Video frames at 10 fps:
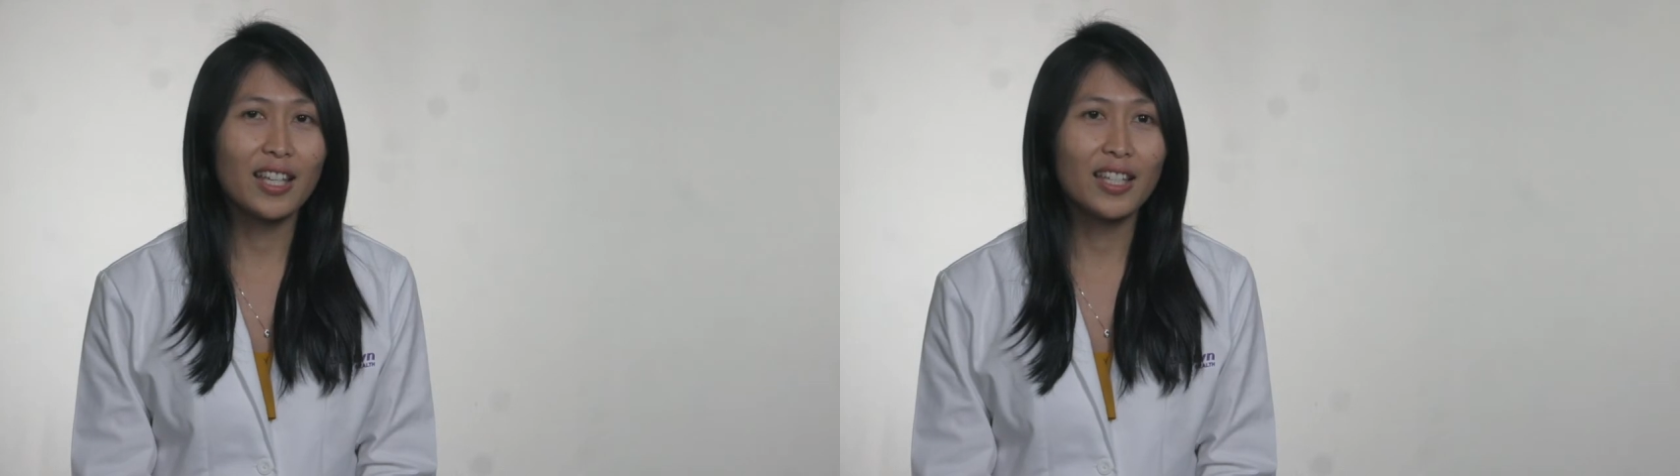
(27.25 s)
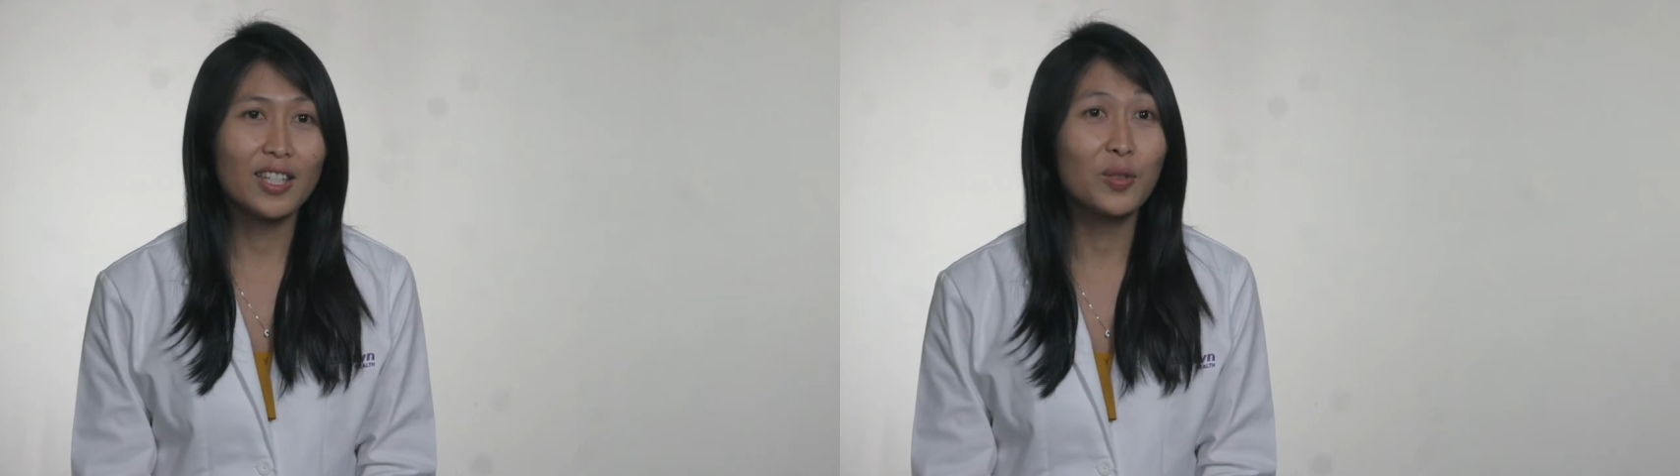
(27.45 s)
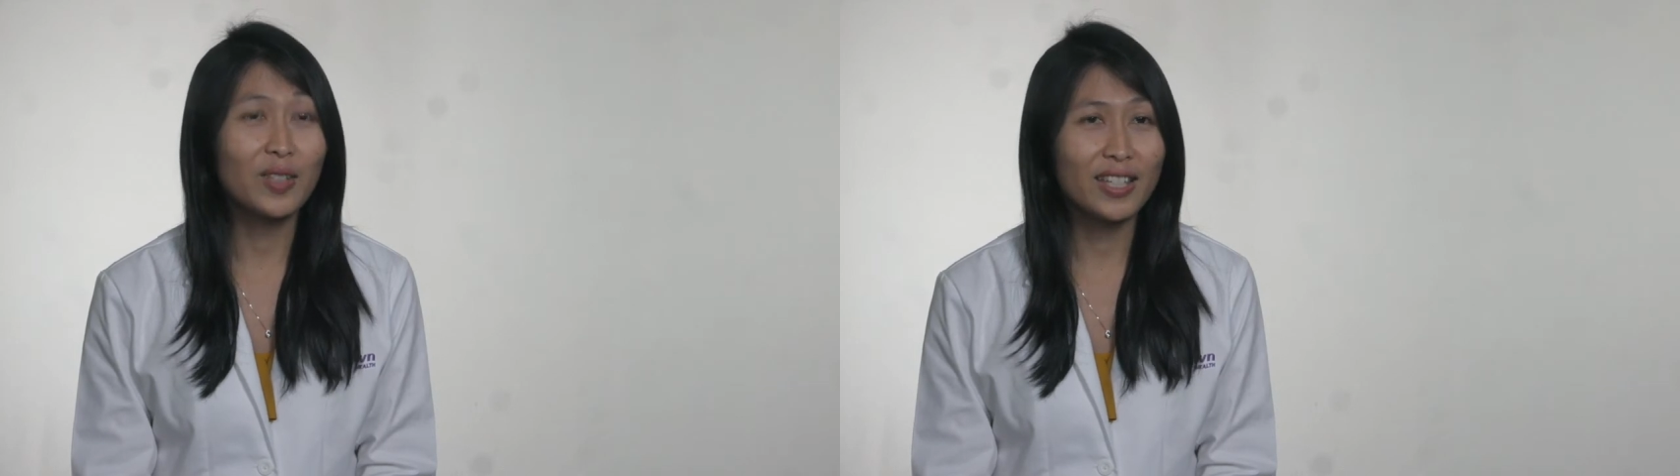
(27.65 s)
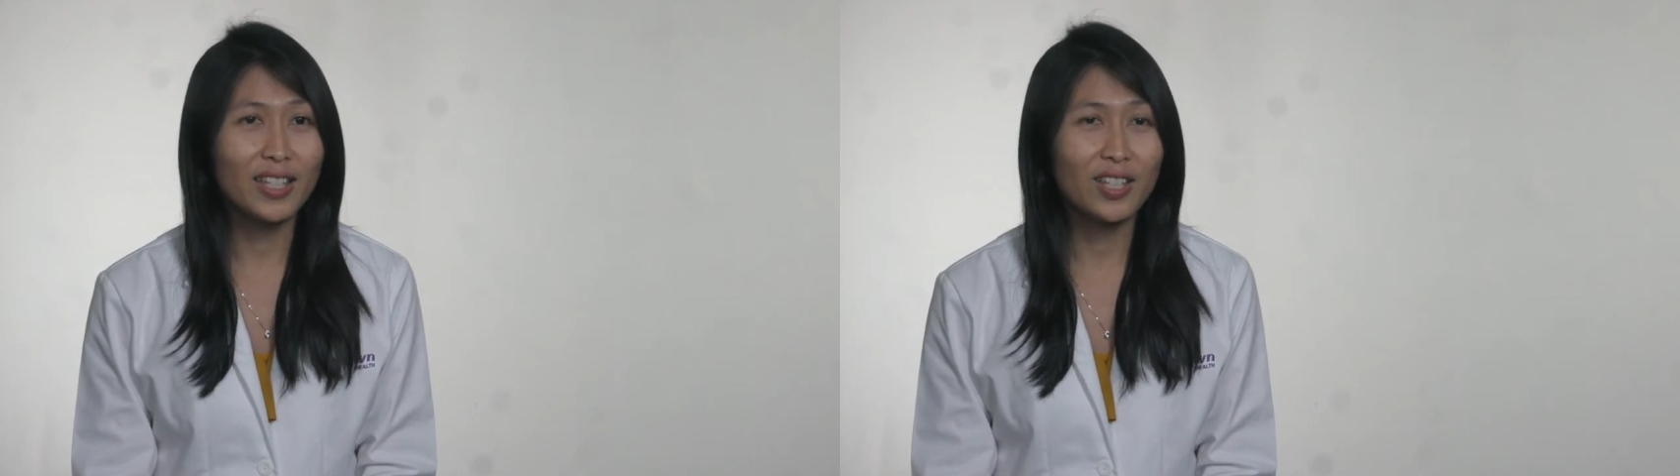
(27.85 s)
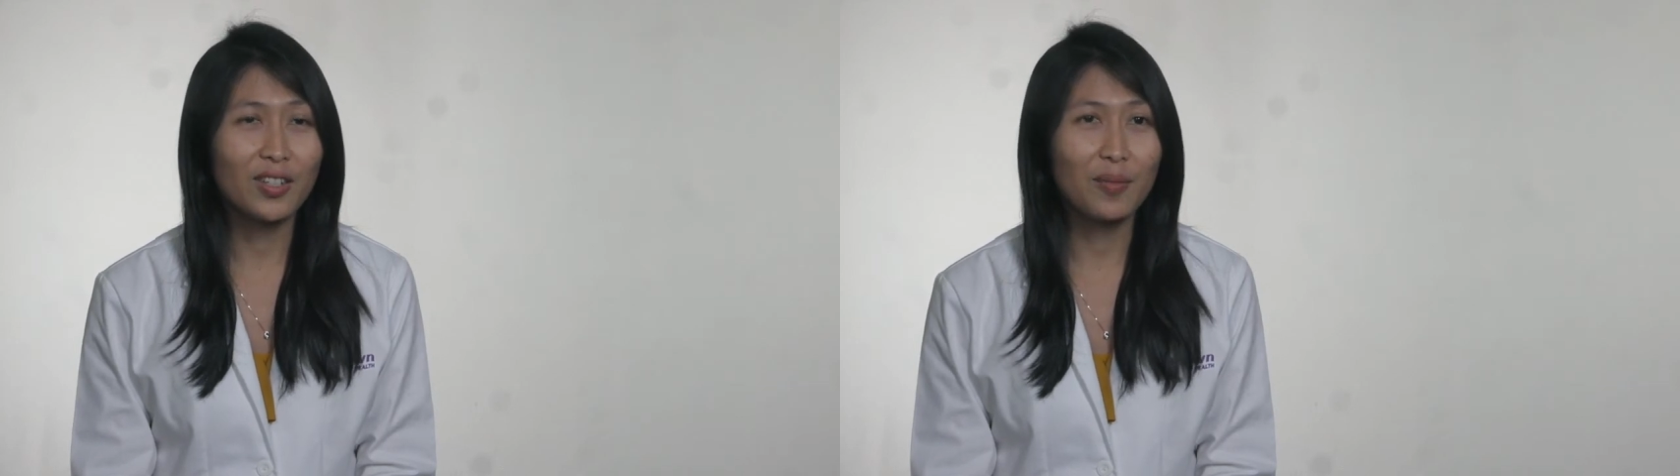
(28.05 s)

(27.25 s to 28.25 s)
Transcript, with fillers: is to listen to the